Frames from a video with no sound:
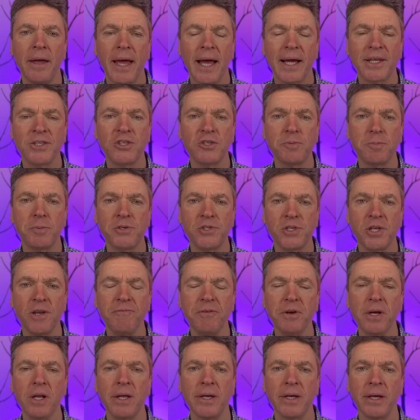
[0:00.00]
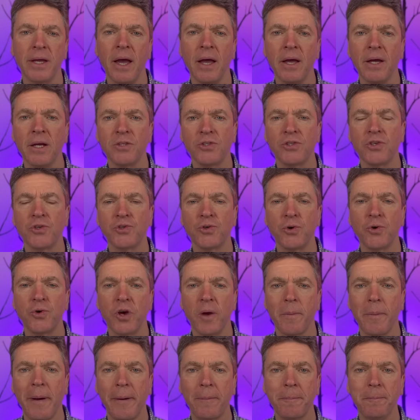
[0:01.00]
and specifically to talk
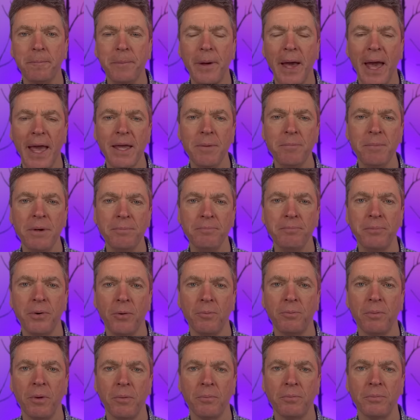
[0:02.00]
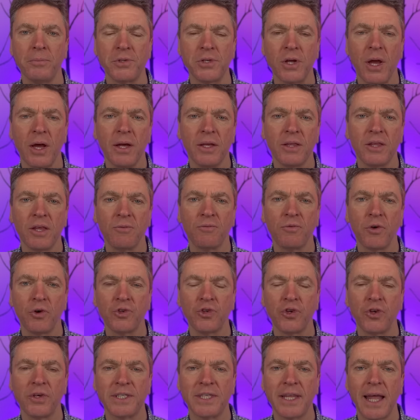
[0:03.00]
about payment problems that
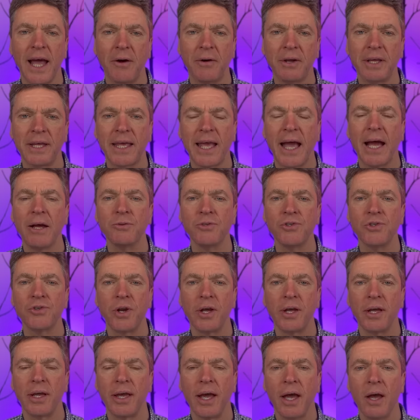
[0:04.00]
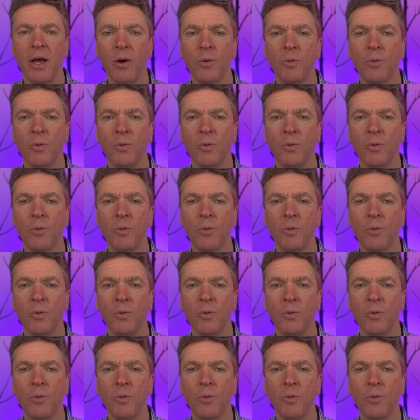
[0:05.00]
Russia is now encountering